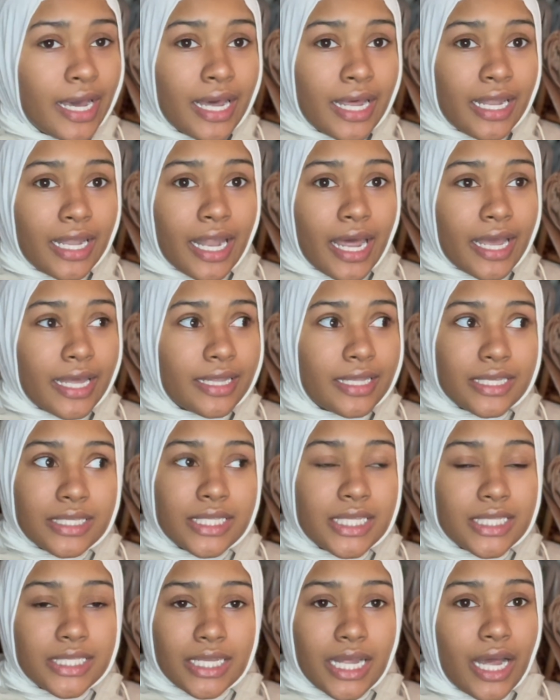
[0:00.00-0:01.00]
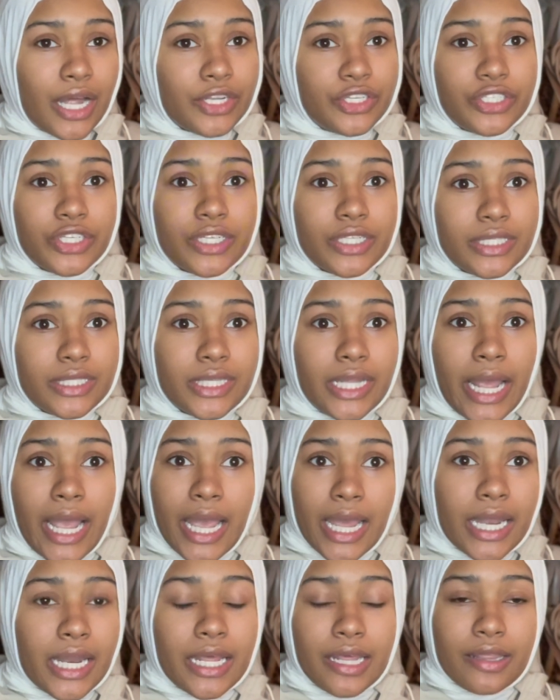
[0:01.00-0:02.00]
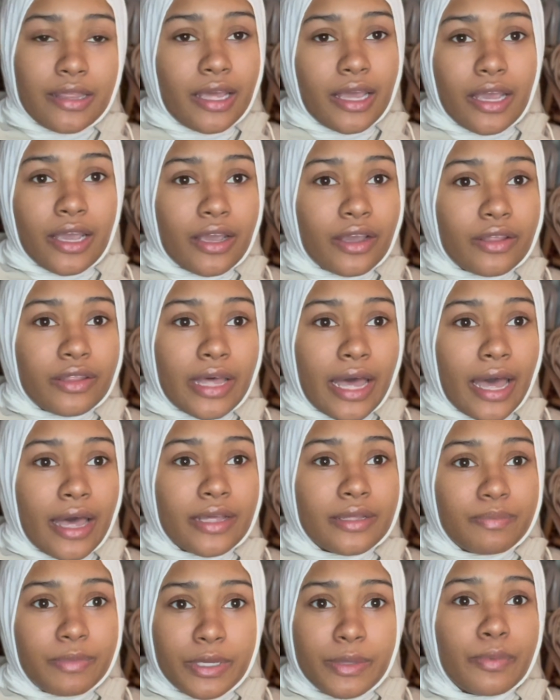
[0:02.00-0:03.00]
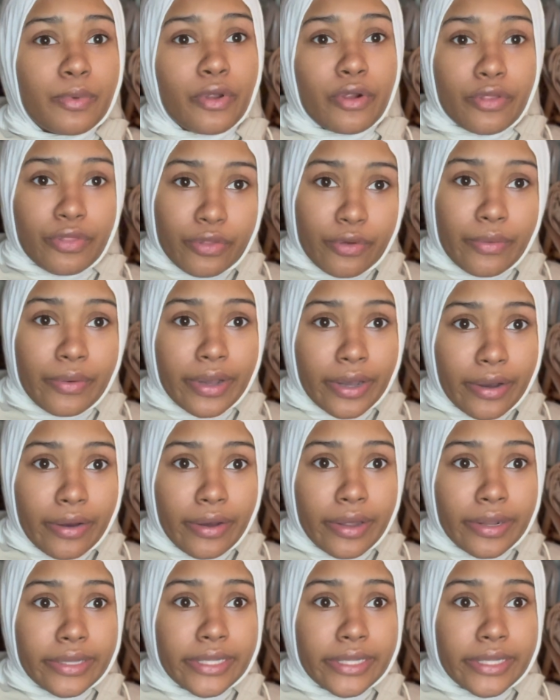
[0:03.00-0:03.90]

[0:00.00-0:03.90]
Like, this is not just anything that people are throwing on.